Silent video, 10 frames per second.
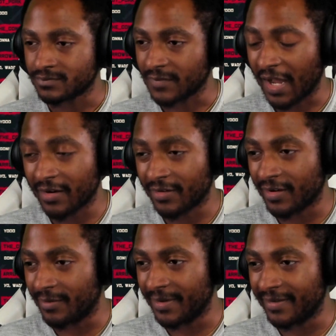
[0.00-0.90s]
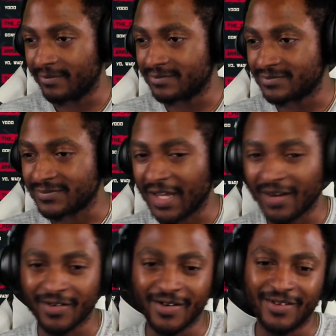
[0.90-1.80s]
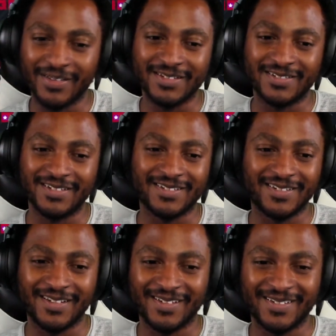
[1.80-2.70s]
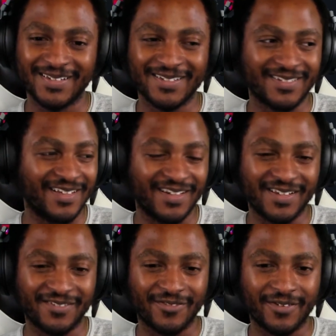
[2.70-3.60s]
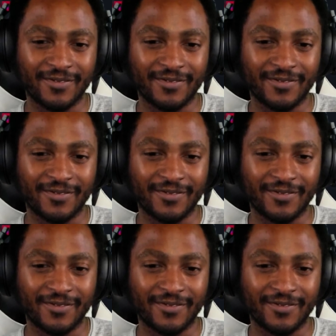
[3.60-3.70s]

I don't know, man. I don't know. This this nigga this Yeah, I think different. this